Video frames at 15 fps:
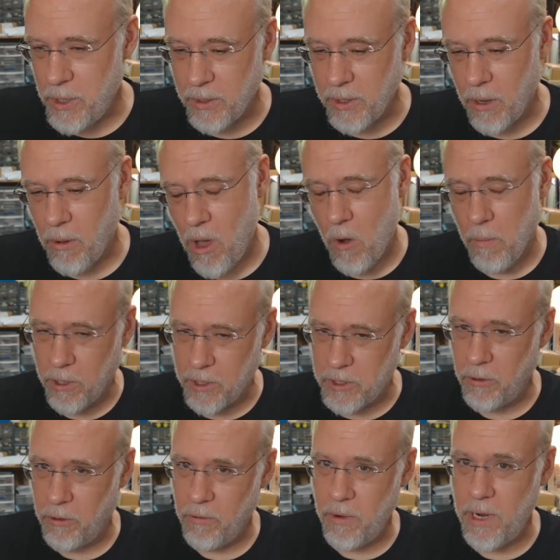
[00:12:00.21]
you can go, oh,
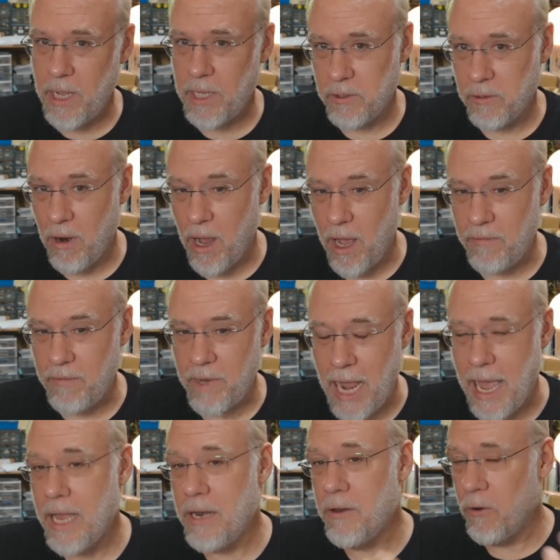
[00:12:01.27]
person 3 has arrived,
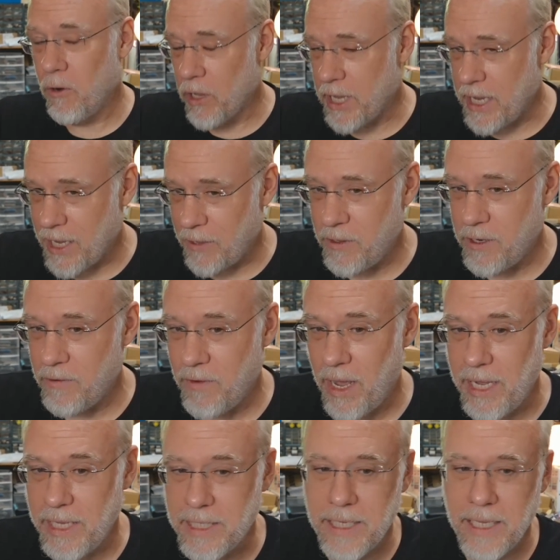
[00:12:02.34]
and they're looking at the
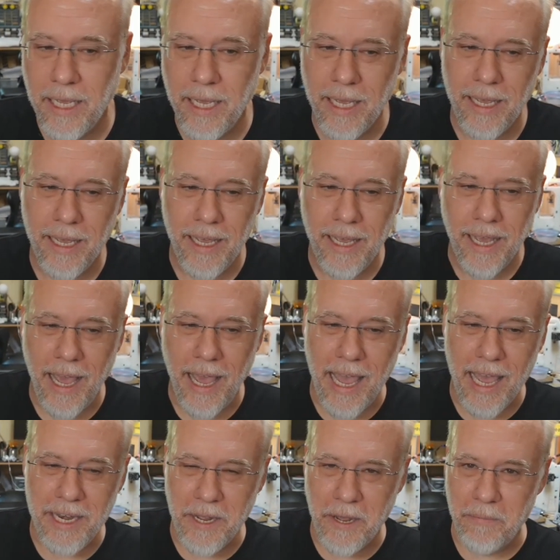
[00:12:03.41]
device.
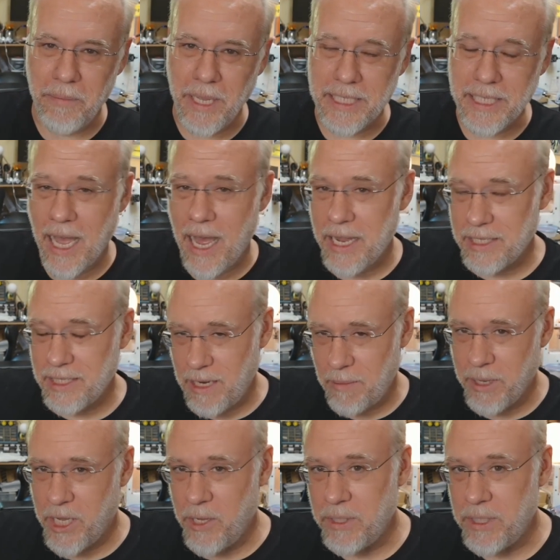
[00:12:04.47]
And it's got
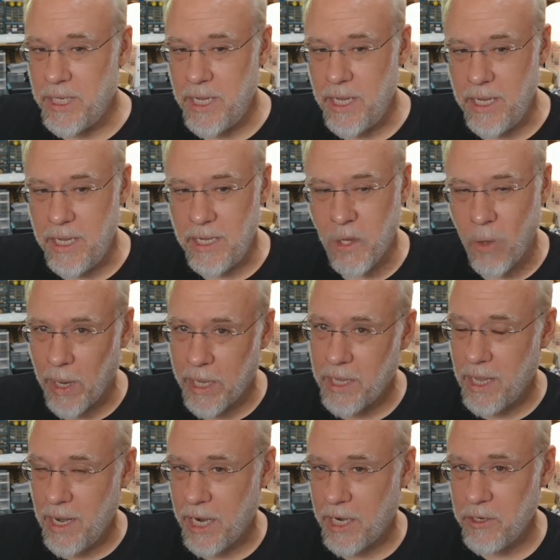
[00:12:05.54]
StemmaQT quick
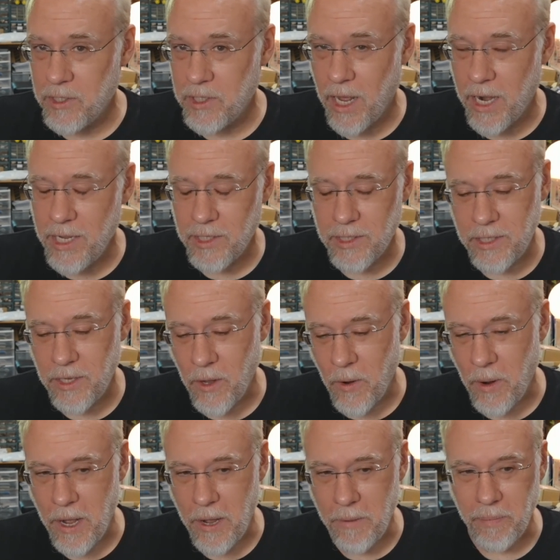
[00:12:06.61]
connectors on it.
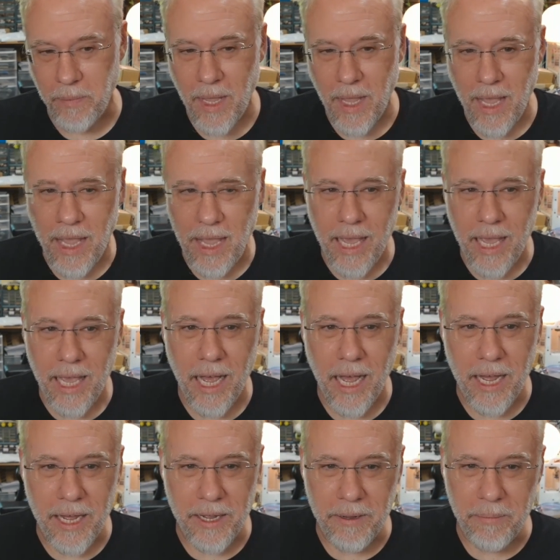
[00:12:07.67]
So
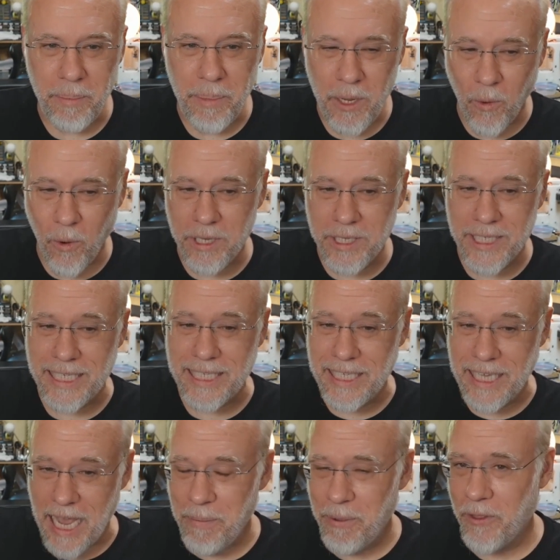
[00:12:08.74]
Pete Warden's
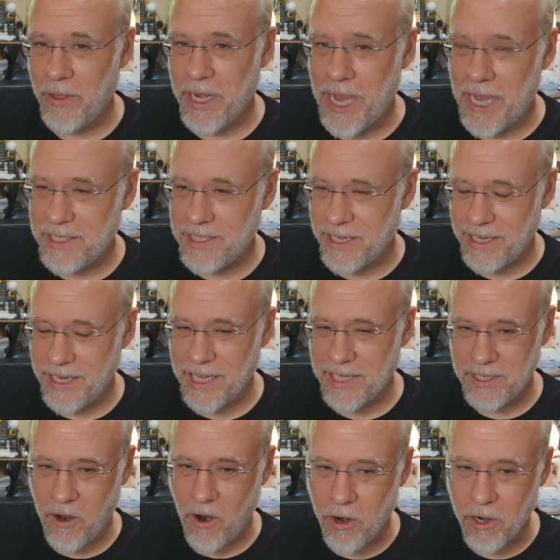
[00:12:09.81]
example that he has
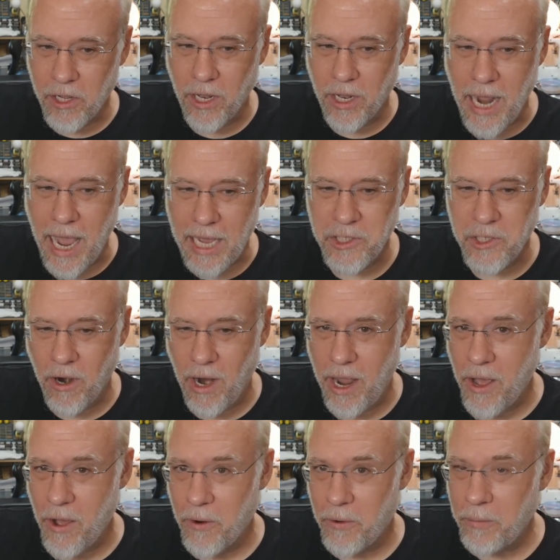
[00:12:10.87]
an article on
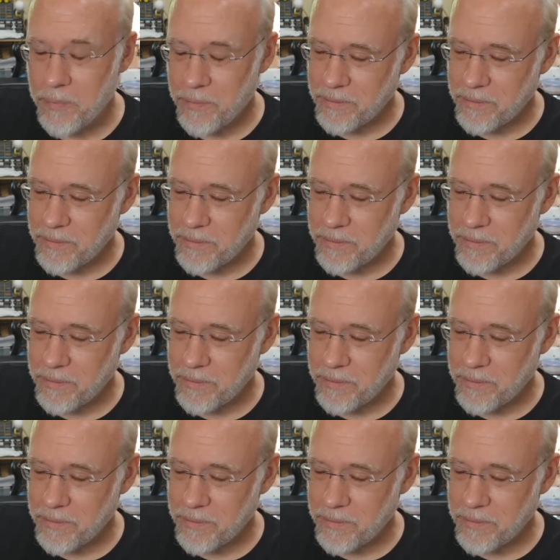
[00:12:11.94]
Hackster.io